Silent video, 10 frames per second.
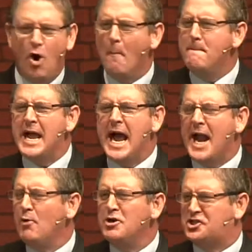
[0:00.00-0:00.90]
oh man,
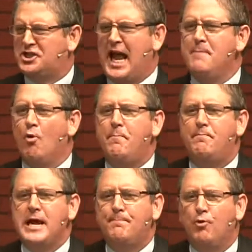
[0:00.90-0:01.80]
I wish 10 more
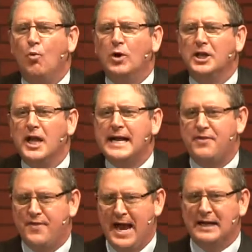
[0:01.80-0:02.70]
people would
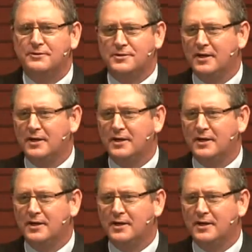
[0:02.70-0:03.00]
like that.